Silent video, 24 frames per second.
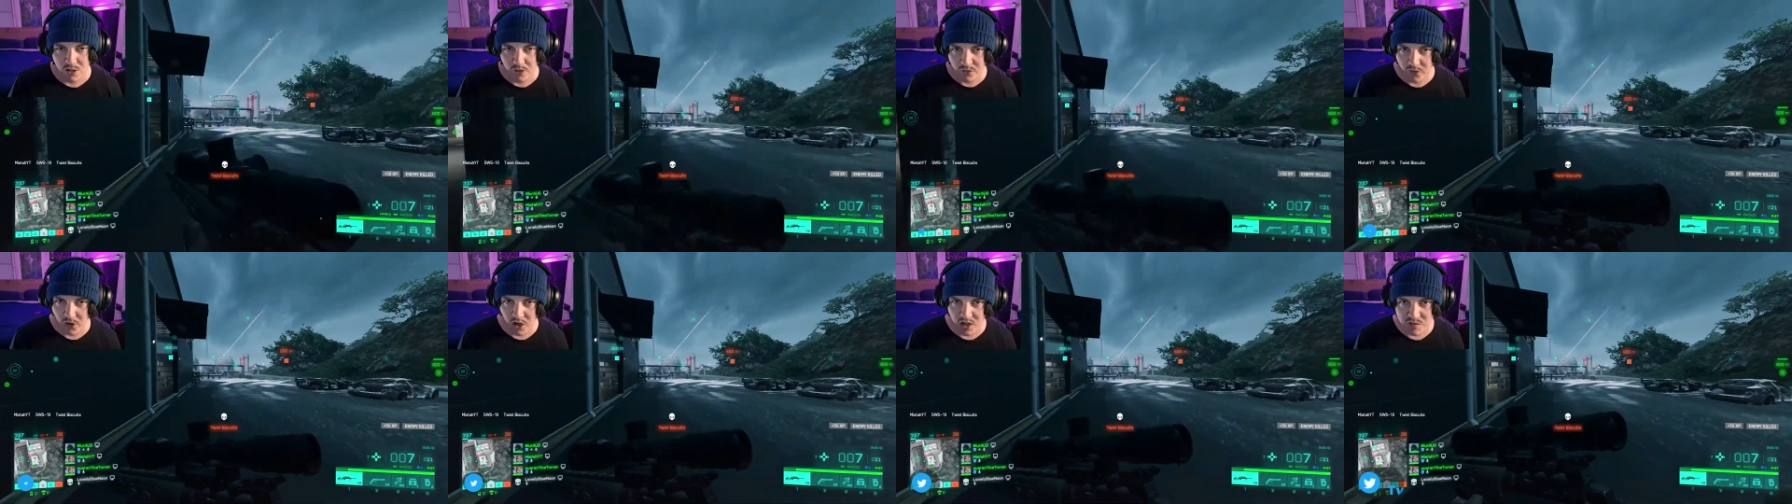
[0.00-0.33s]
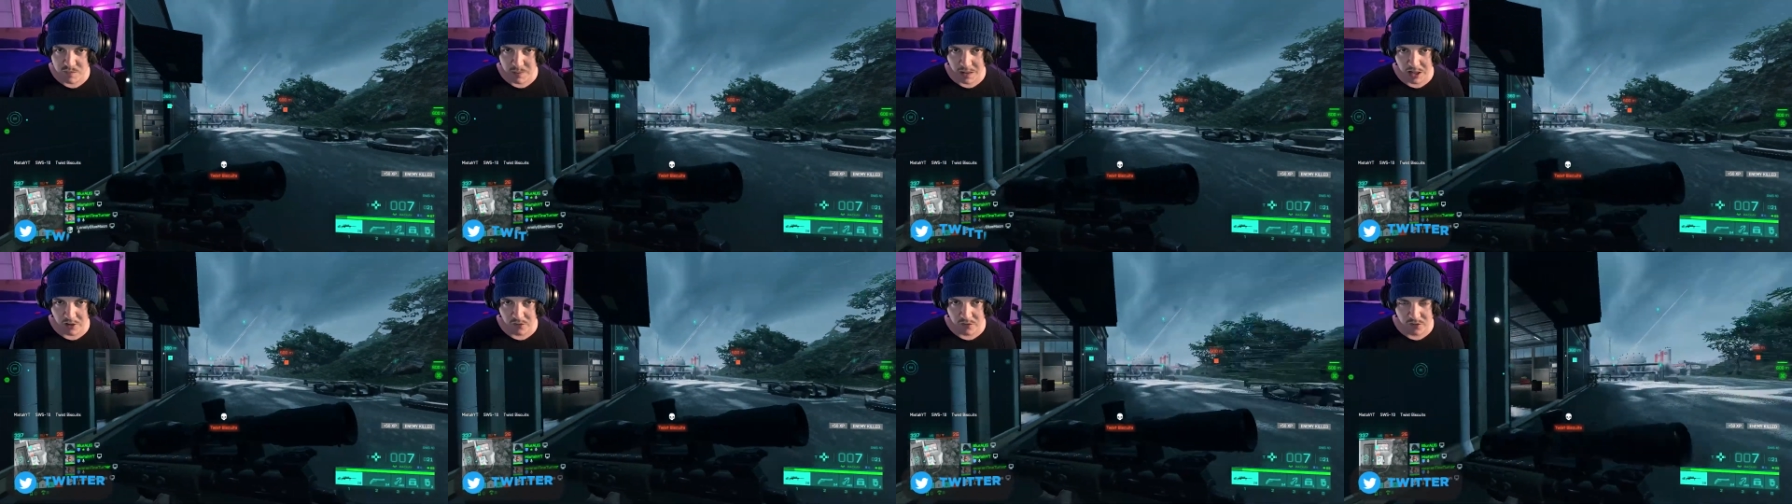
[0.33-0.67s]
is your first
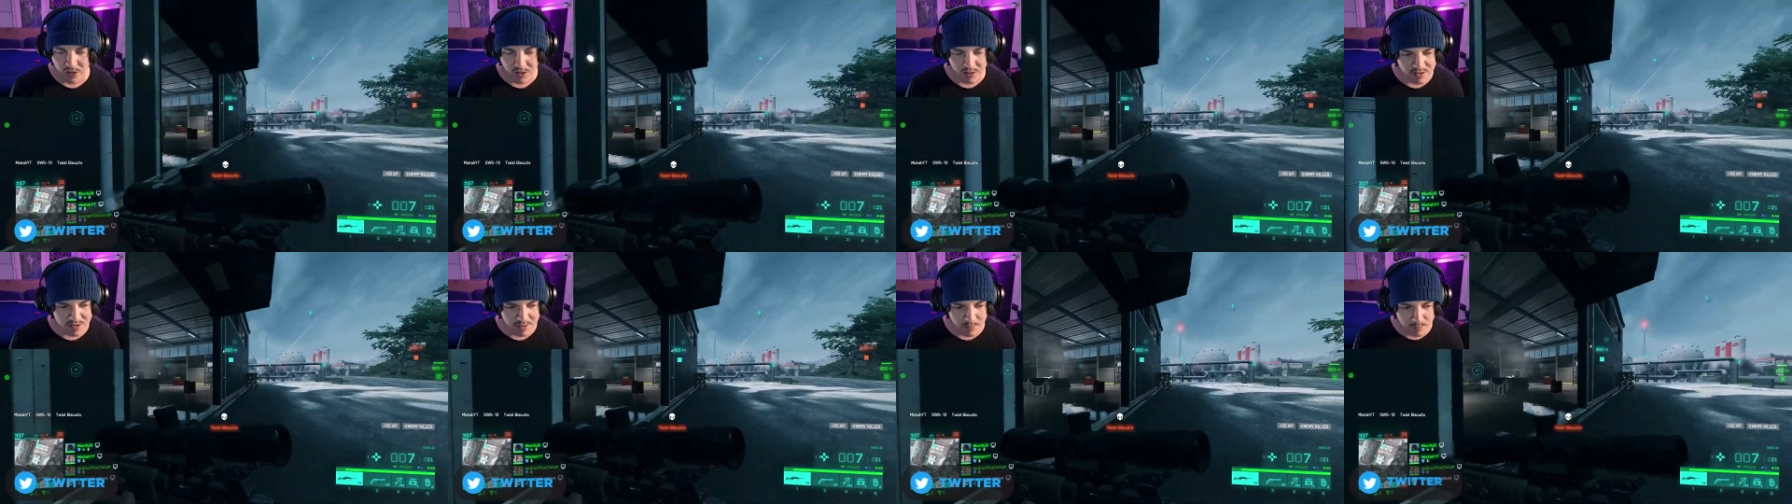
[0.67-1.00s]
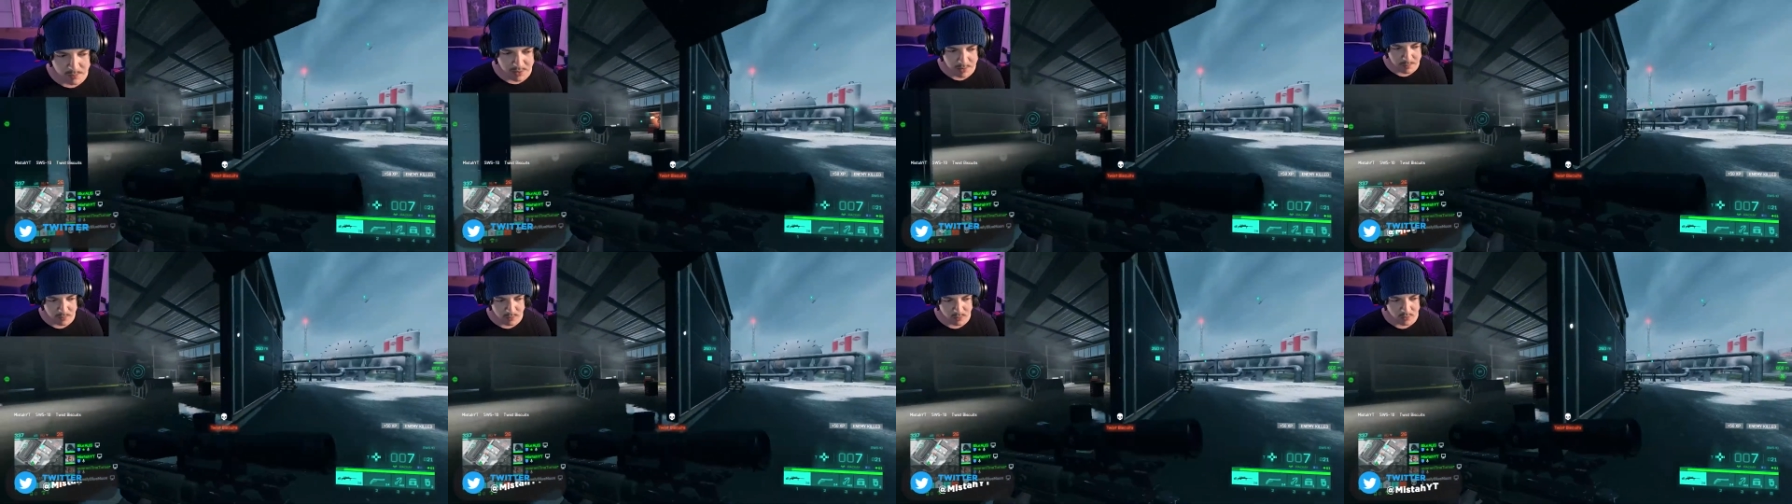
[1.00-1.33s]
Battlefield, some
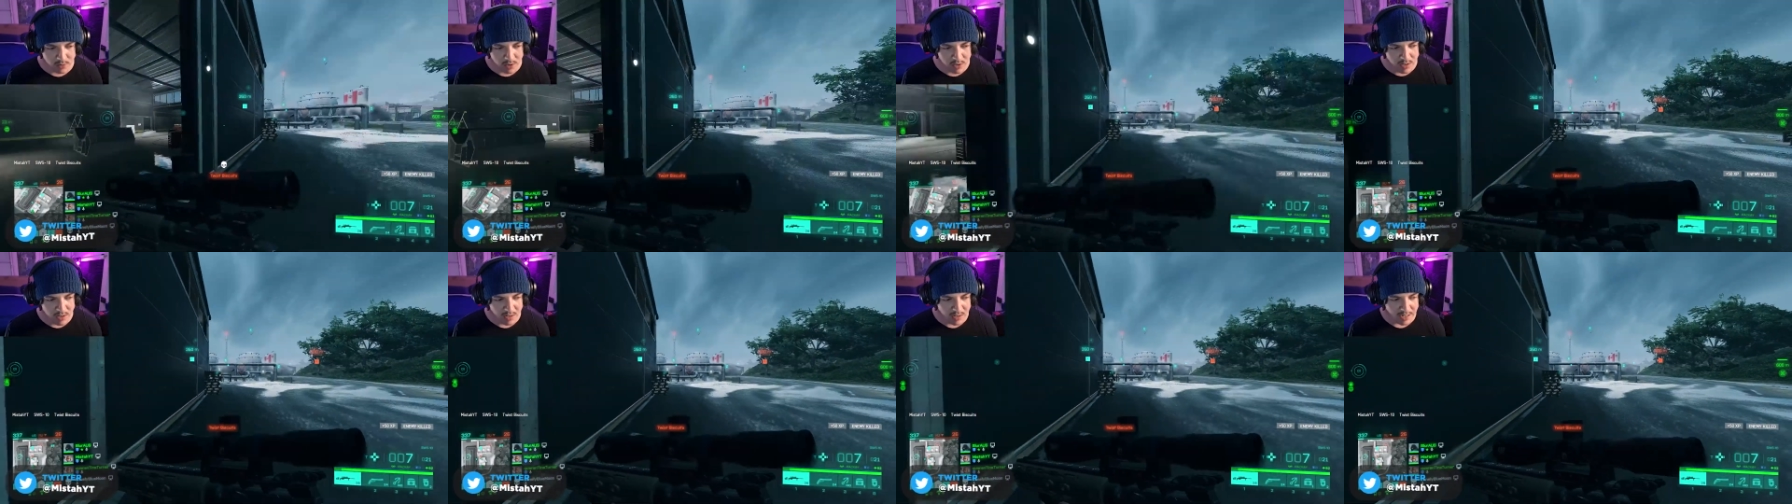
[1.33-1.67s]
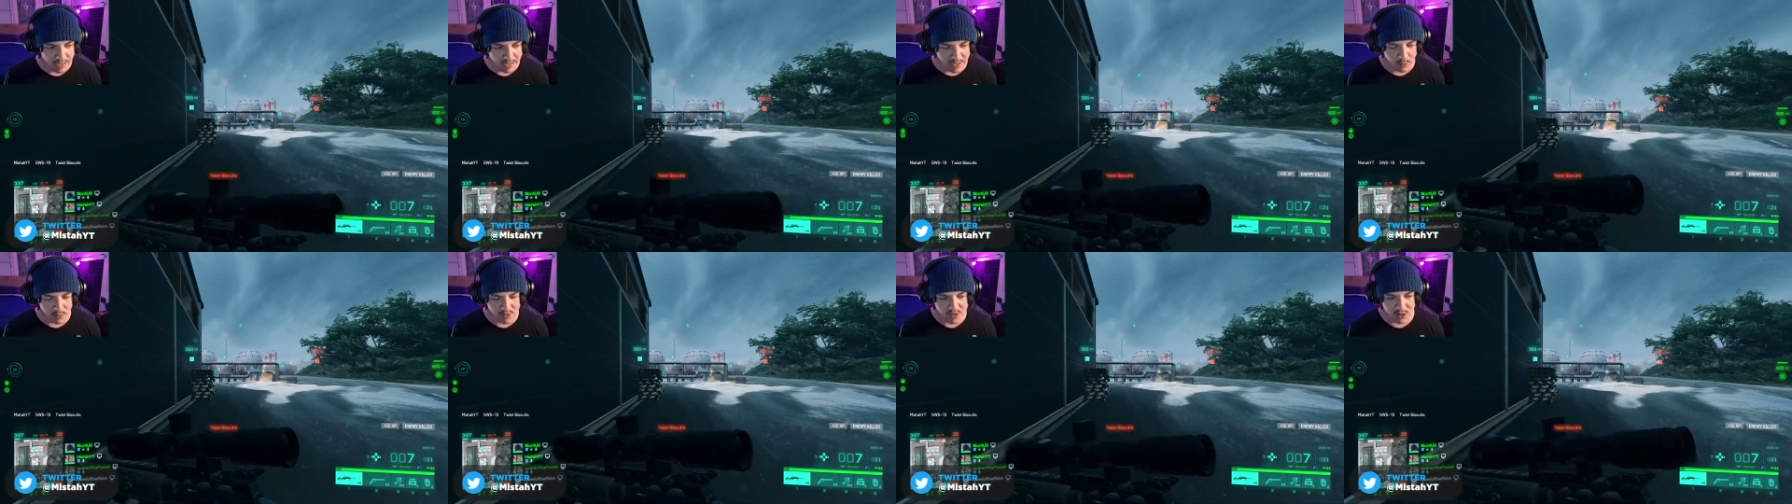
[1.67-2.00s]
people,
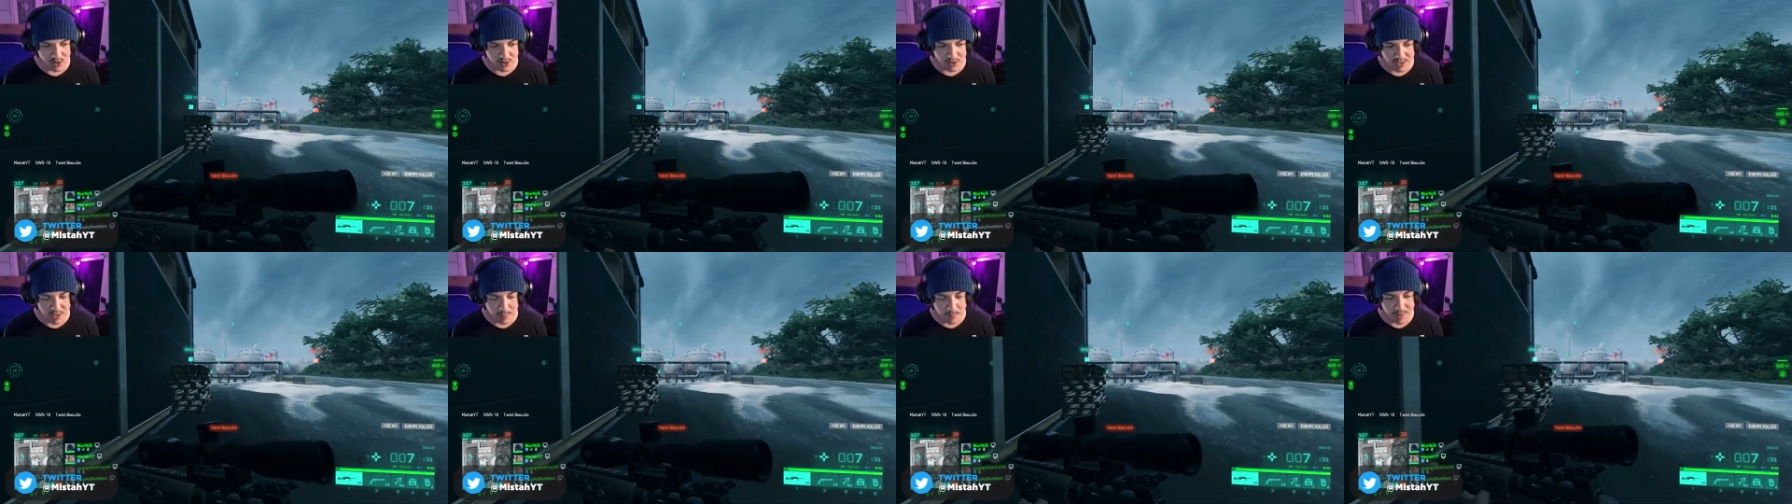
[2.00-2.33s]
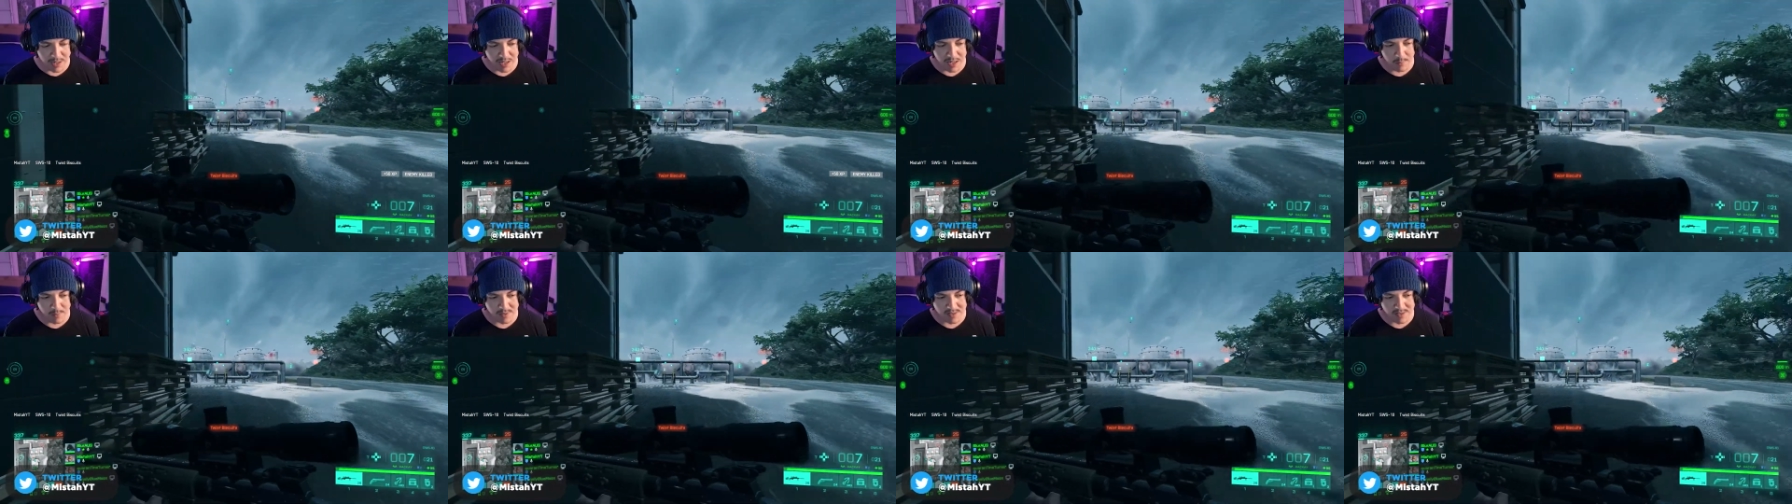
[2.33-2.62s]
I know it's only a beta,